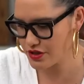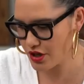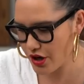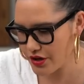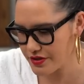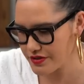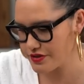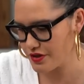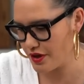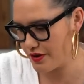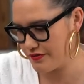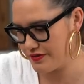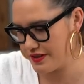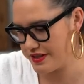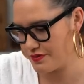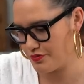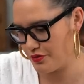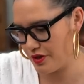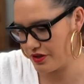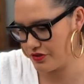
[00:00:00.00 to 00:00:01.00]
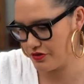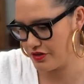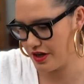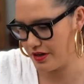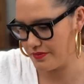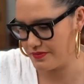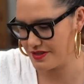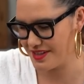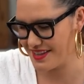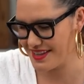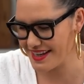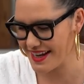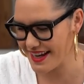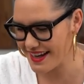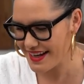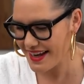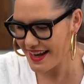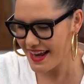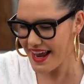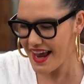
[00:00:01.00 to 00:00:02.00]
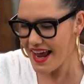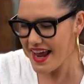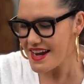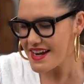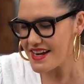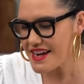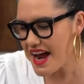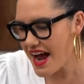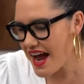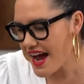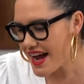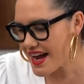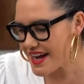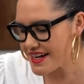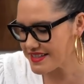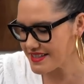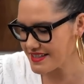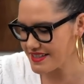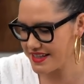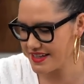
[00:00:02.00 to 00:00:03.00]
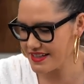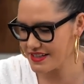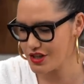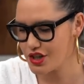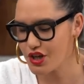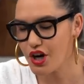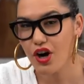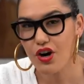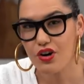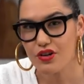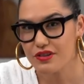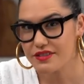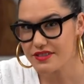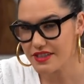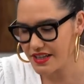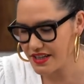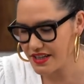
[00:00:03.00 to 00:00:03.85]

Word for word: toast off these breadcrumbs so they get nice and golden